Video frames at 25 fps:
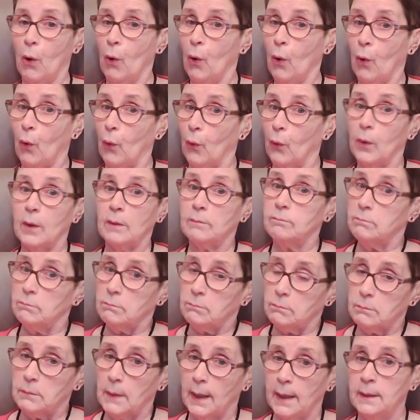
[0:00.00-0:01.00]
or
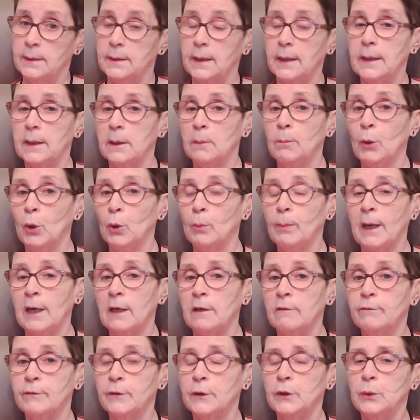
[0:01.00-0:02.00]
indeed a
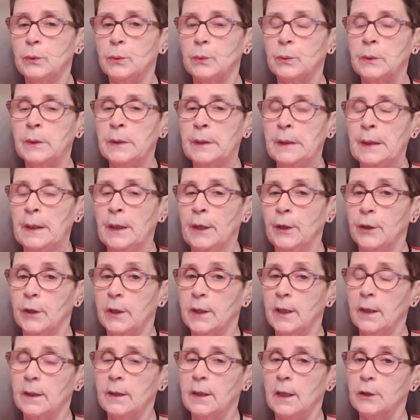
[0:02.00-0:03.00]
mobile phone, you
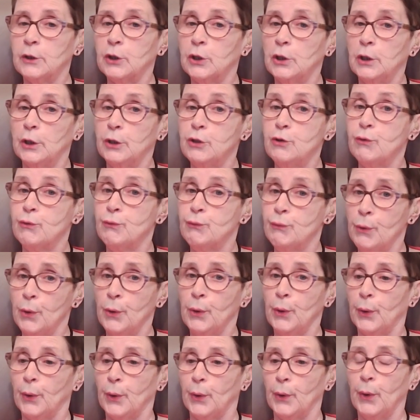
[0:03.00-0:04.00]
can actually
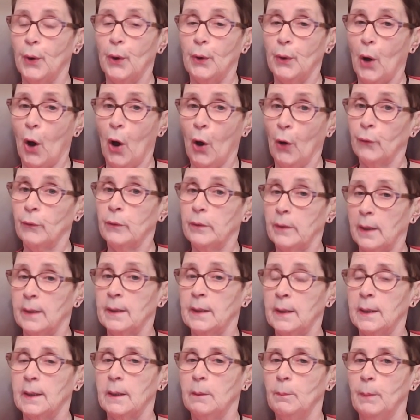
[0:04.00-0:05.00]
draw on an
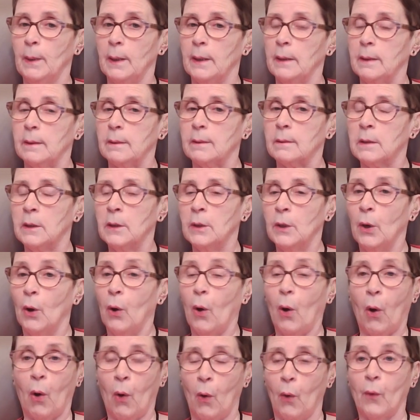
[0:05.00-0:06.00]
iPad
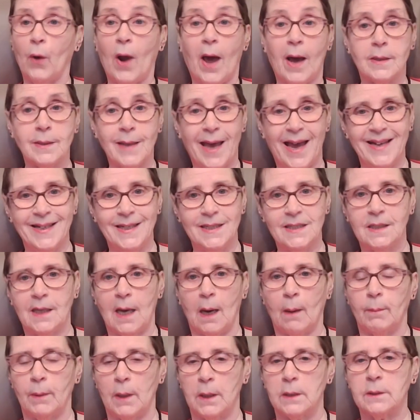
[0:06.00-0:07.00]
or any
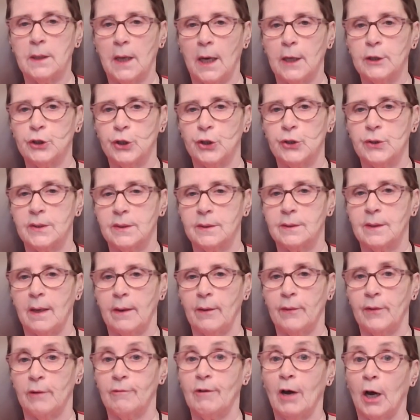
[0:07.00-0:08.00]
tablet. I should
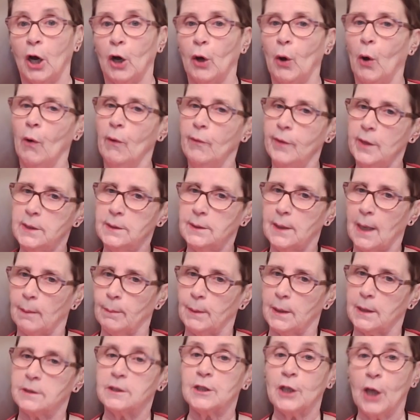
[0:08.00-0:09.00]
say, there are other
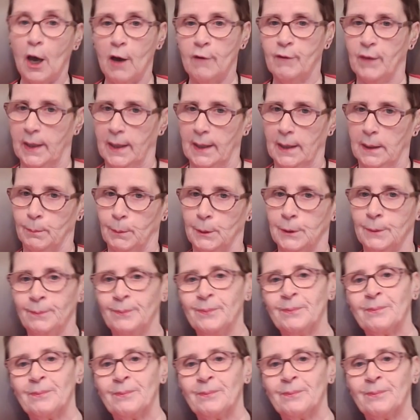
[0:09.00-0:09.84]
tablets available.